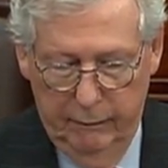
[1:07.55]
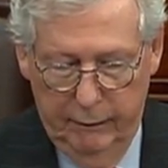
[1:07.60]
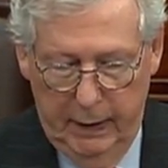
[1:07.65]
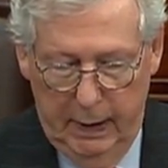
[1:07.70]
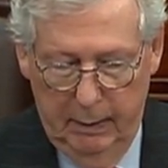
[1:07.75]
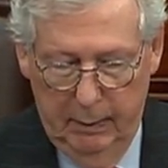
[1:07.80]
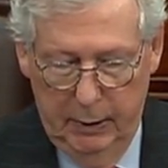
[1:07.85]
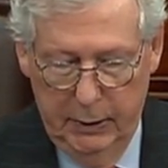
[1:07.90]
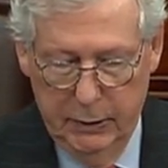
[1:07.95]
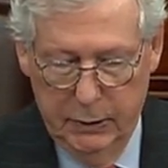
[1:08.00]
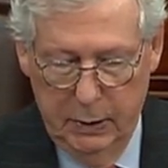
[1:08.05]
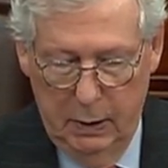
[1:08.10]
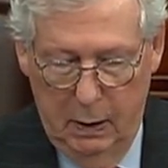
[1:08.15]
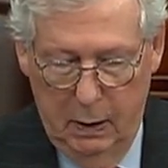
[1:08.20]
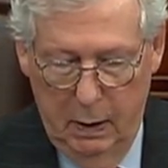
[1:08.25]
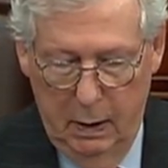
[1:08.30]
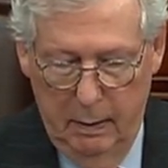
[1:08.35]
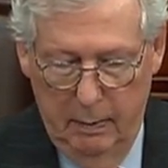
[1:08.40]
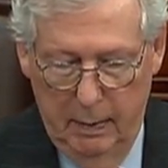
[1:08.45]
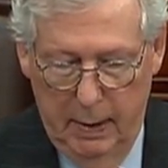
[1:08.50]
families
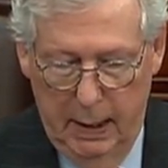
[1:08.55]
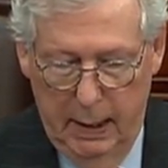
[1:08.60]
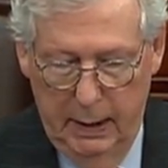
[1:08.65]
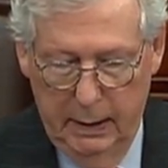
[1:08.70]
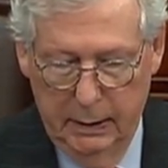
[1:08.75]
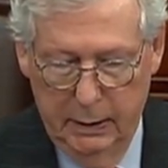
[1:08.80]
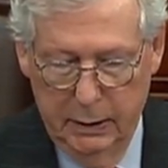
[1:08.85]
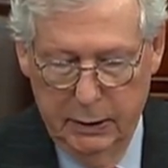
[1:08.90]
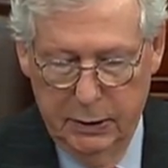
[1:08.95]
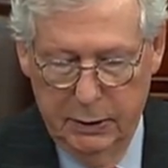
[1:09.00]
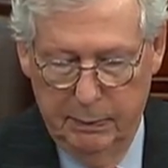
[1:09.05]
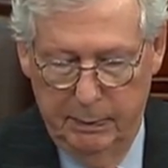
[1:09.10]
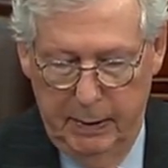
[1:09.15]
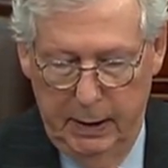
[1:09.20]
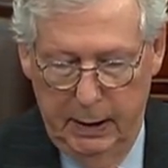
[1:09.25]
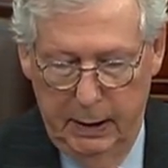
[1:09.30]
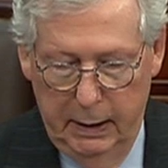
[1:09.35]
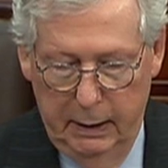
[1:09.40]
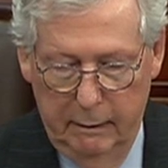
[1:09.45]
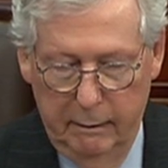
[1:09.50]
aren't buying the
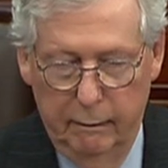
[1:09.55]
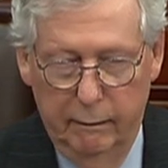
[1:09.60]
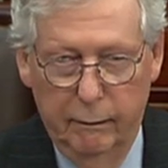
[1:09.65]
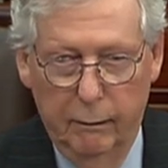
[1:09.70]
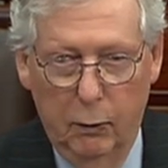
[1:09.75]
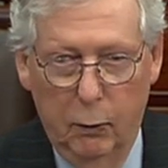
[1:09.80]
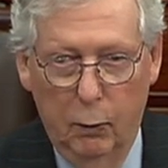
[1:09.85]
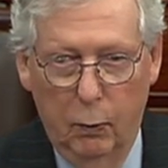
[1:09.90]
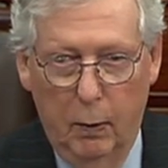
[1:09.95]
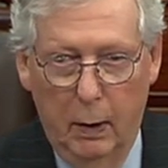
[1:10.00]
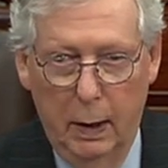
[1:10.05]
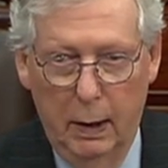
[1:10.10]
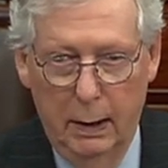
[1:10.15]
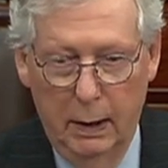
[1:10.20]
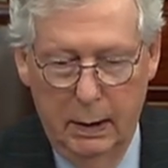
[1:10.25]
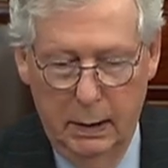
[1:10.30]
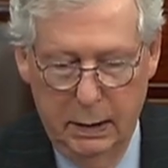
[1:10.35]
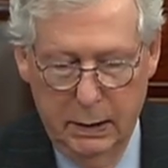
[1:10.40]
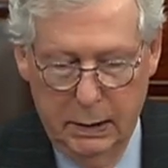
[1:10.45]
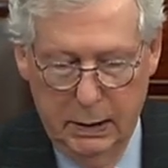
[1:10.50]
spin for
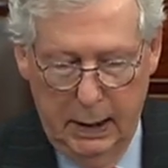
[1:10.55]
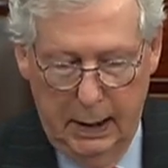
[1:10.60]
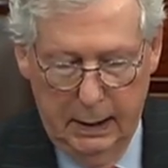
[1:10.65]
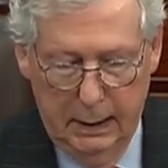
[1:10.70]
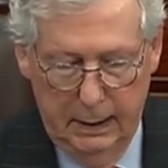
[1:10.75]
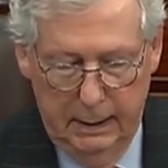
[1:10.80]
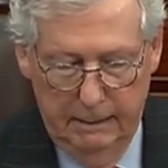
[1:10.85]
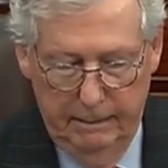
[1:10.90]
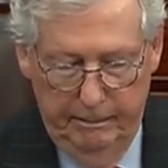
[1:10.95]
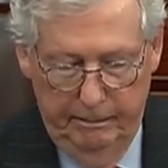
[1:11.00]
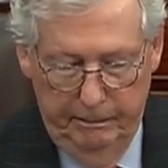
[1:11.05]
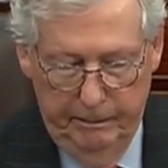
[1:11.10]
1 second.